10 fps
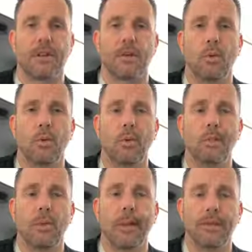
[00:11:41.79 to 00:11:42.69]
So when
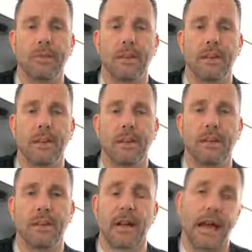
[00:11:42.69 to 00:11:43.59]
people ask me
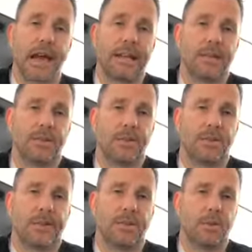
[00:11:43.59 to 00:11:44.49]
things, I can
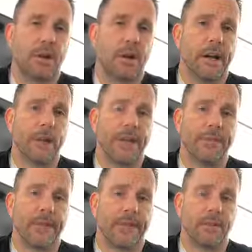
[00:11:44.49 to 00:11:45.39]
choose to answer it or I don't
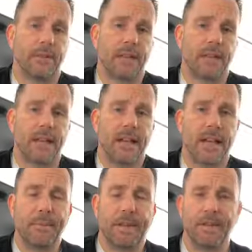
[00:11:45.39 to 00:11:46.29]
have to answer it.
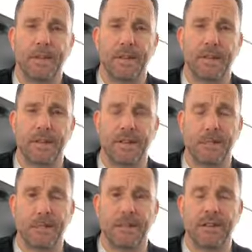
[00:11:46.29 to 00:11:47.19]
It makes no difference
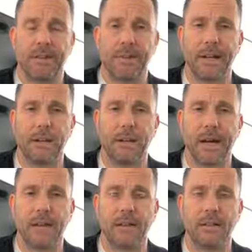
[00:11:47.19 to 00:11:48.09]
to me because I'm not on
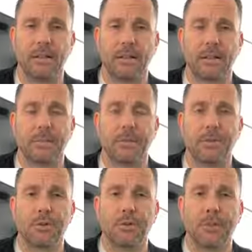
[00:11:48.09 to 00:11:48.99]
trial. But
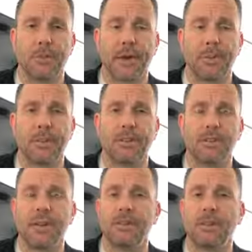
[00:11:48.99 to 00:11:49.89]
the truth of the matter is
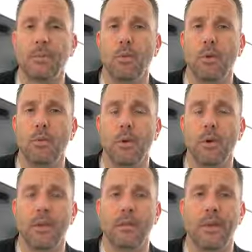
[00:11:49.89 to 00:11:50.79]
sometimes it's more
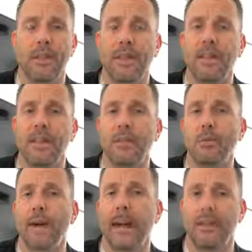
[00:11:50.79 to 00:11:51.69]
important what they think
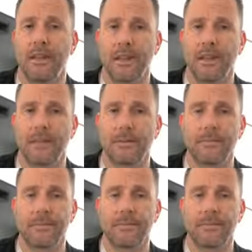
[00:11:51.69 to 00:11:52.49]
than what I think.